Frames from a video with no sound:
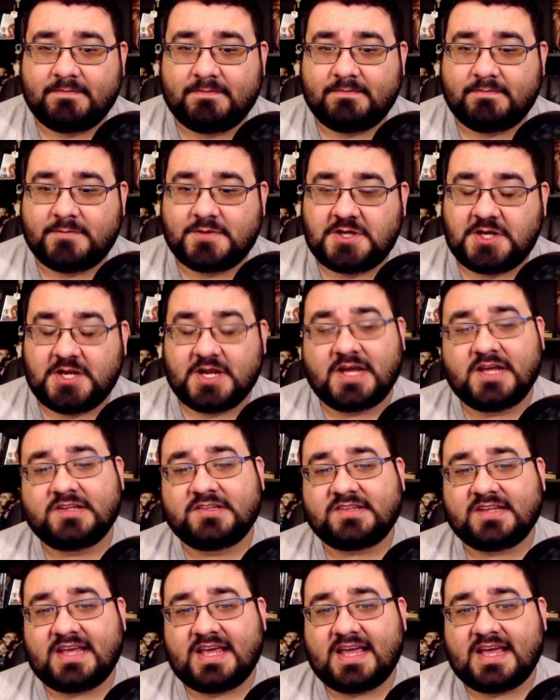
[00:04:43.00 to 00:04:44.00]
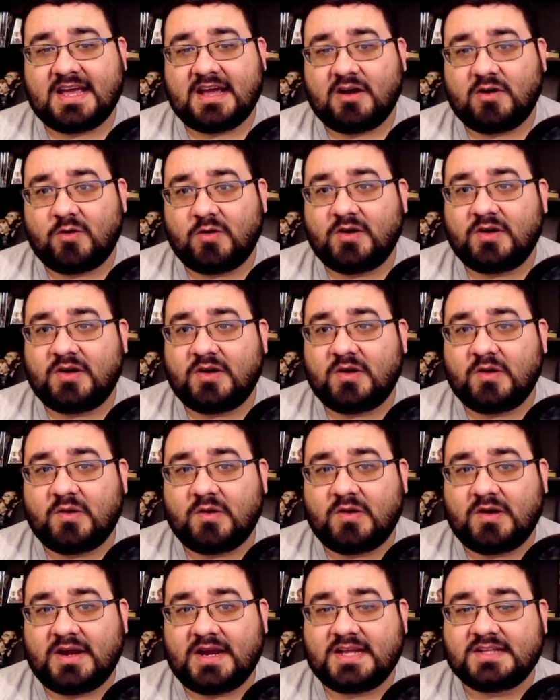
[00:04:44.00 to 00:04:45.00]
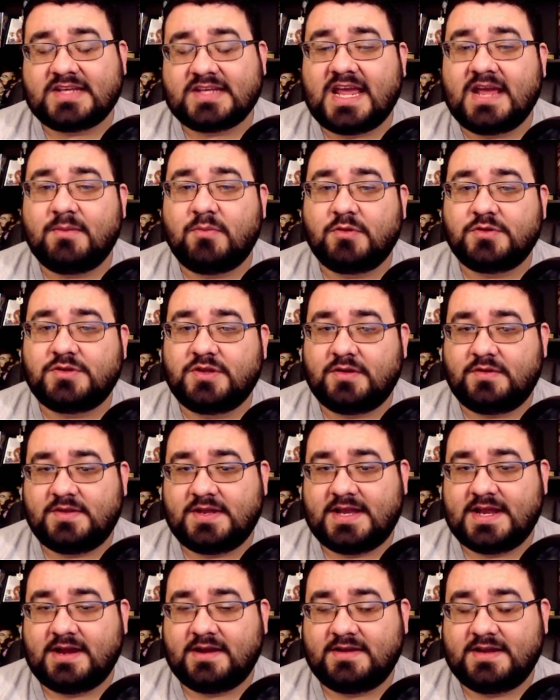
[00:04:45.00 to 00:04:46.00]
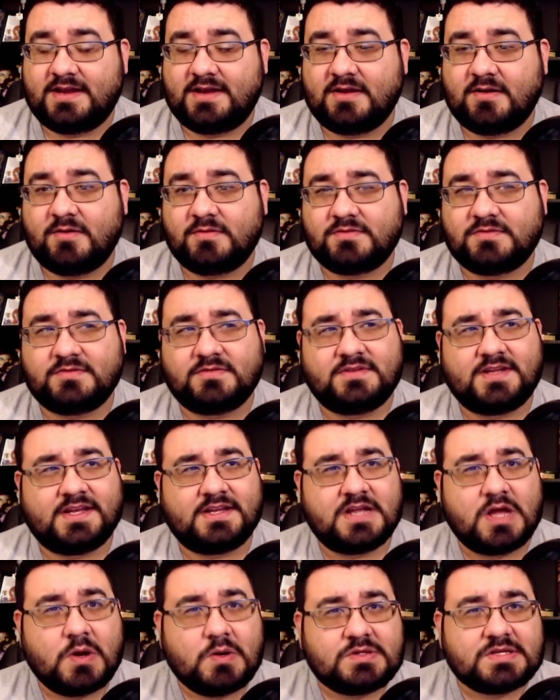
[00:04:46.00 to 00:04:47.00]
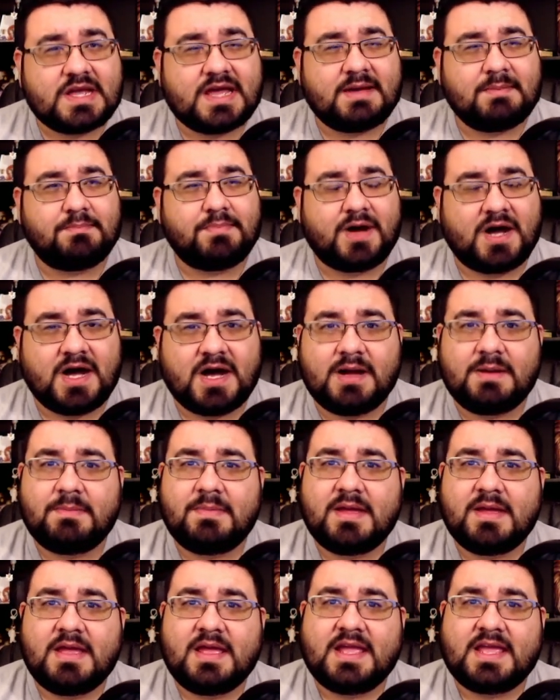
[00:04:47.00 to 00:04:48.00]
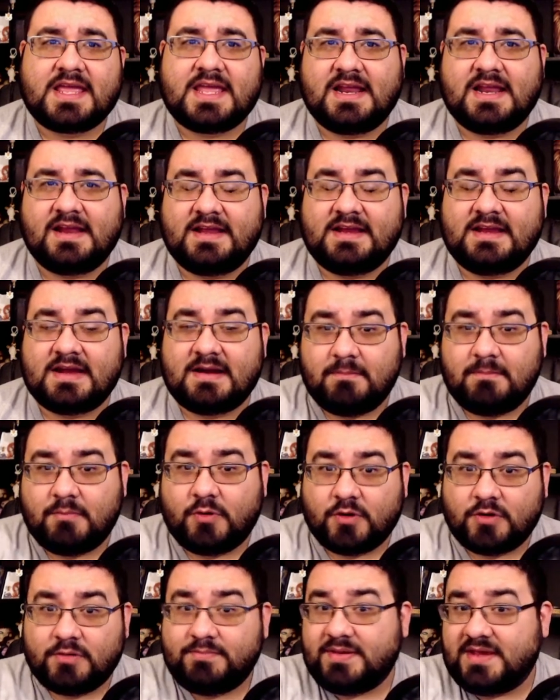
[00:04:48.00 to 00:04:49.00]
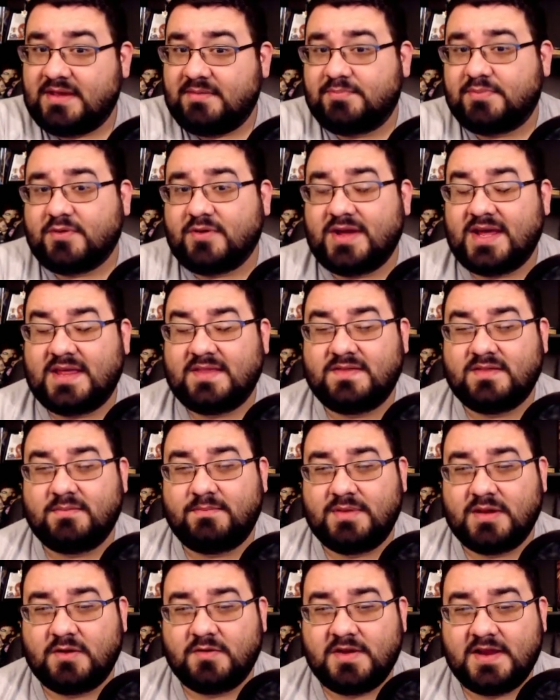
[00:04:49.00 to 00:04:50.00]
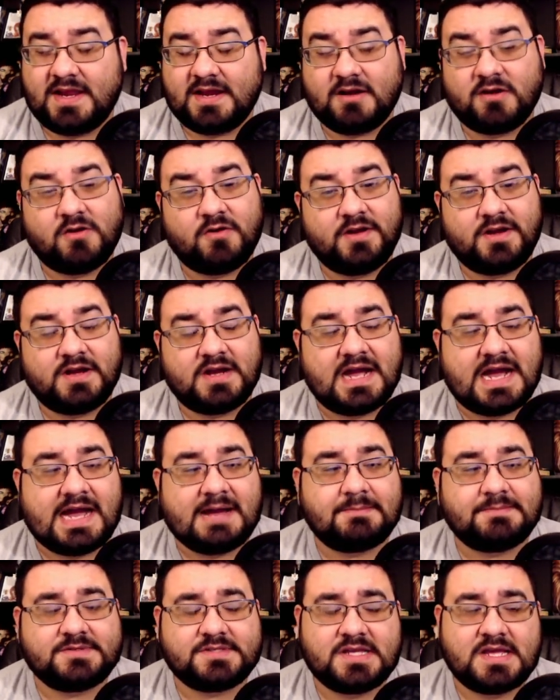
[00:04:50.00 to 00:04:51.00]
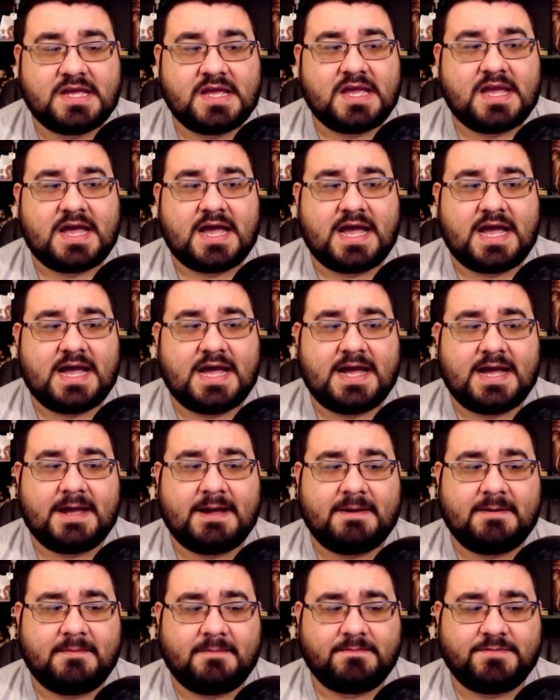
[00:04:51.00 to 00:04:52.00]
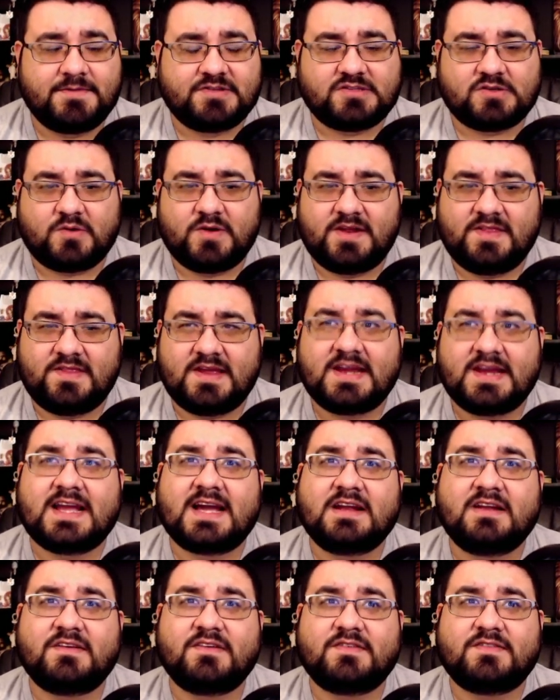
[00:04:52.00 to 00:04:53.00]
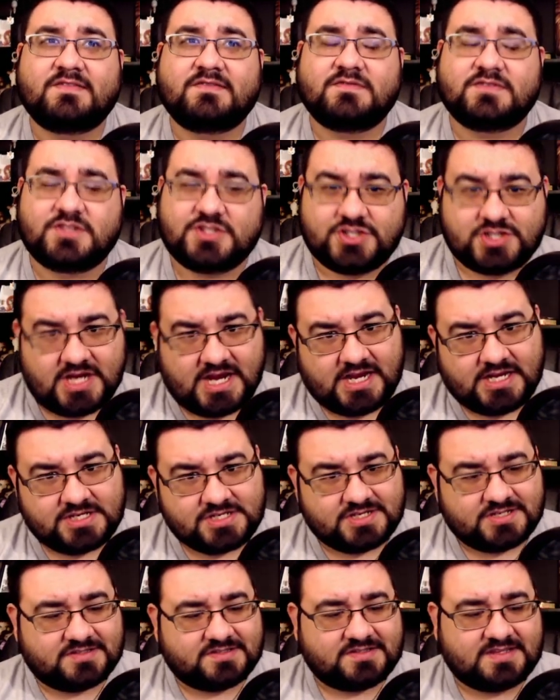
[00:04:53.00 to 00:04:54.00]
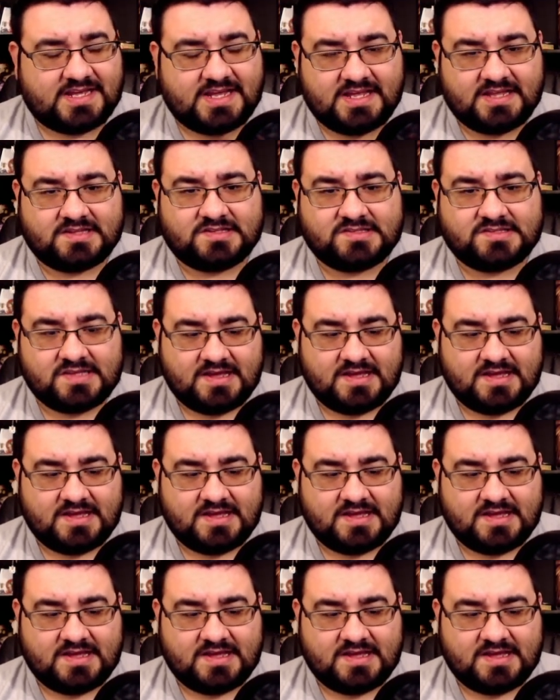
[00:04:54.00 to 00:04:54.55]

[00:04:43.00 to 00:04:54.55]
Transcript: She does or is able to denote a bomb killing more people in the building and hurting cops. The story then kind of changes its